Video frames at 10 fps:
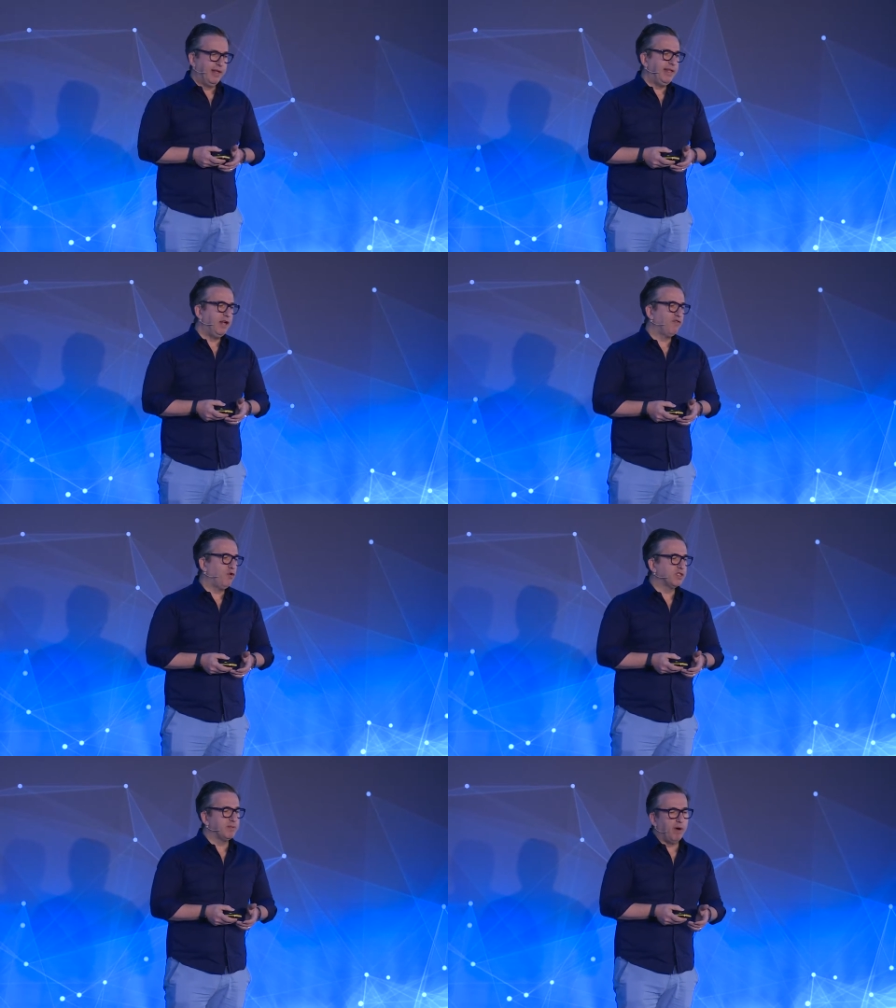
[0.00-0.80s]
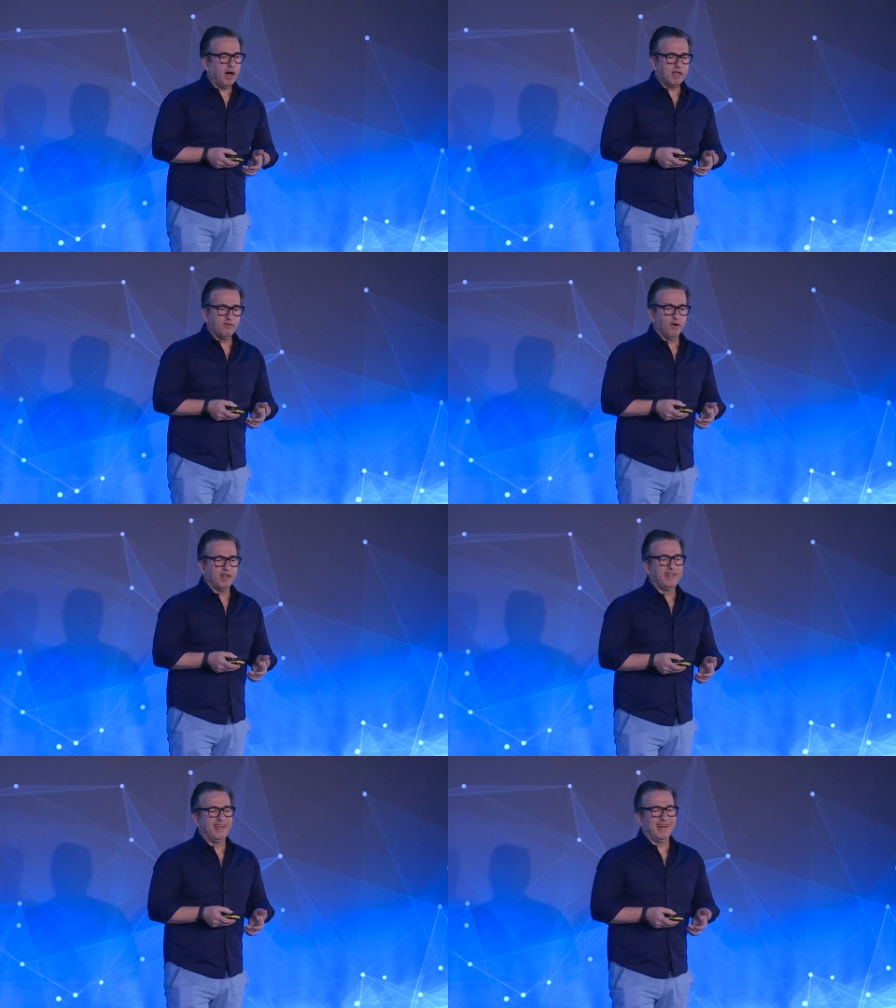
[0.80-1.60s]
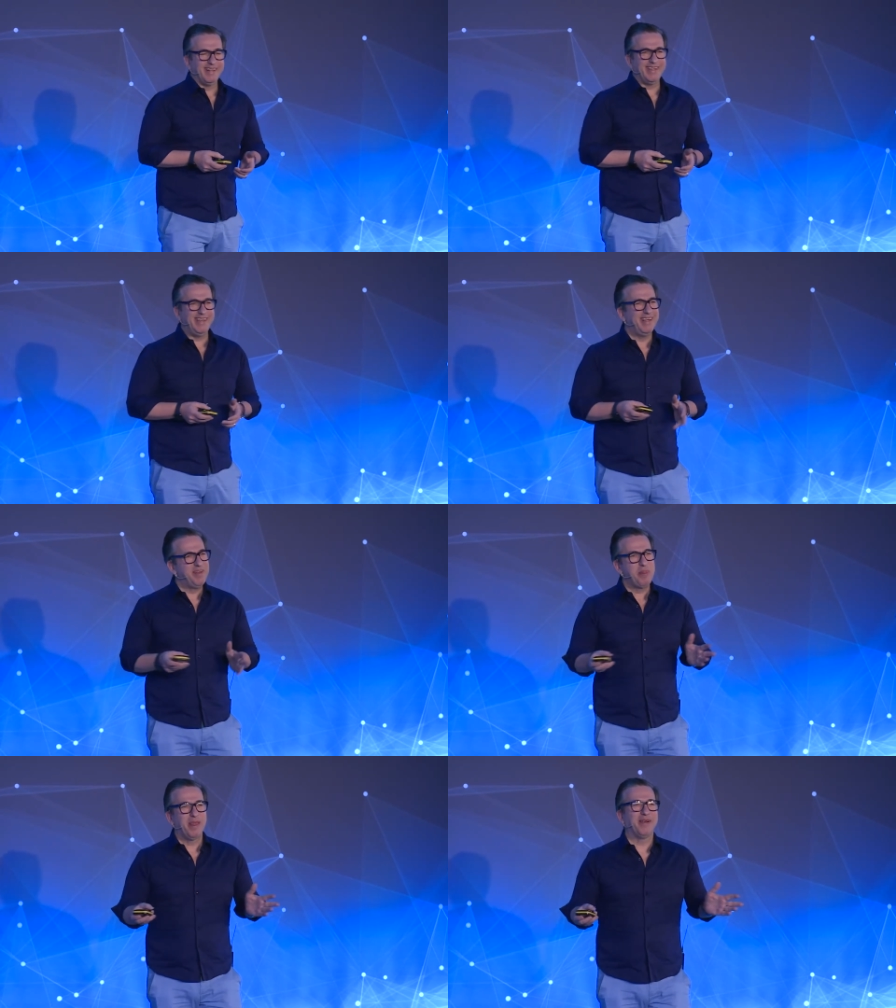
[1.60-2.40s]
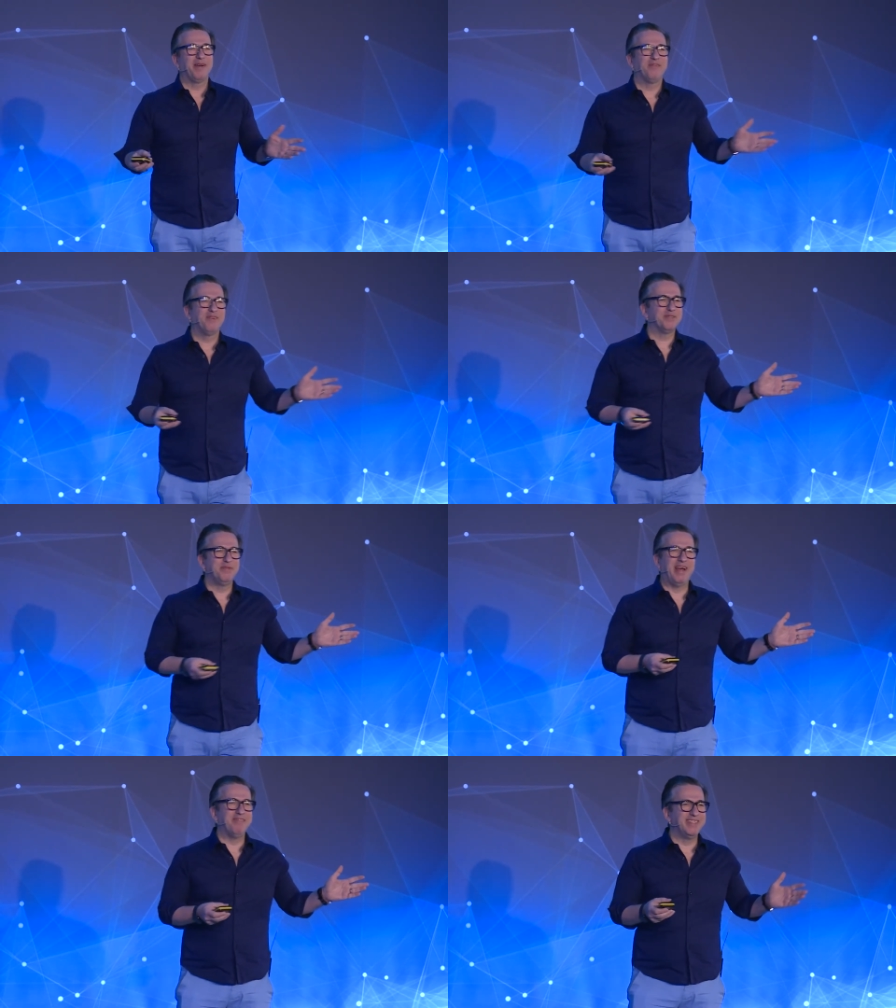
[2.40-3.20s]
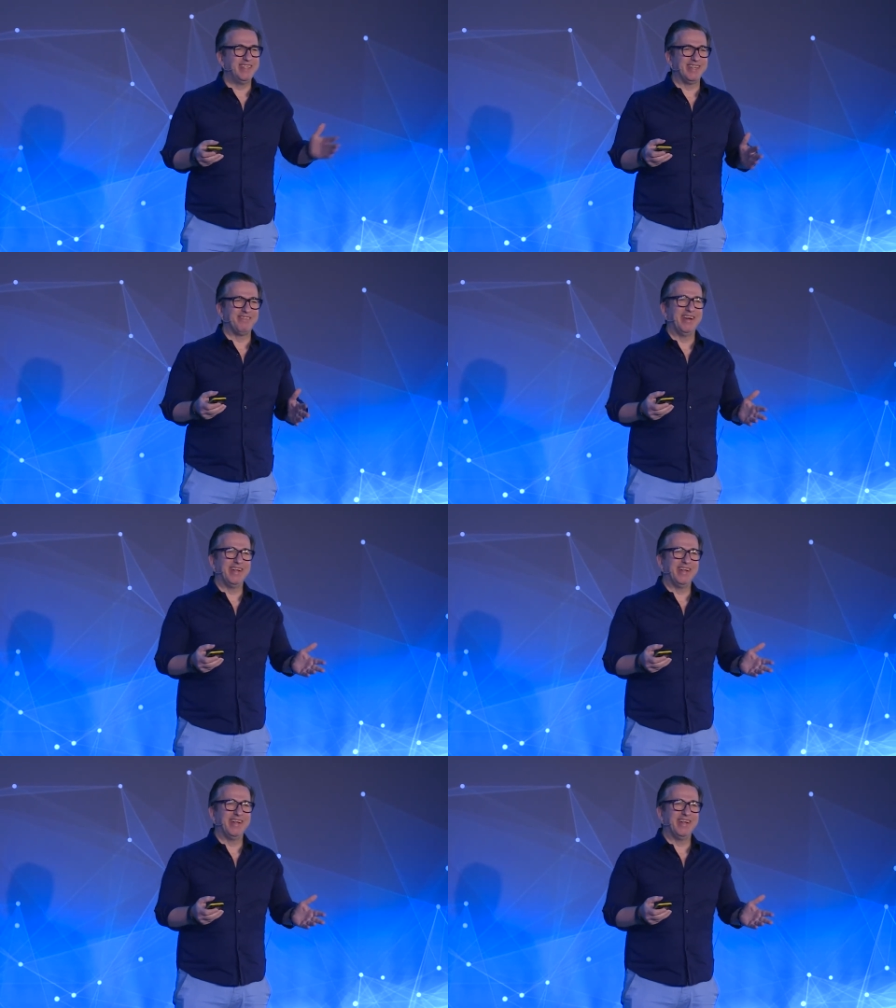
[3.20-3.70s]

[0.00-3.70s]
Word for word: Then, of course, market volatility of course, we haven't seen it right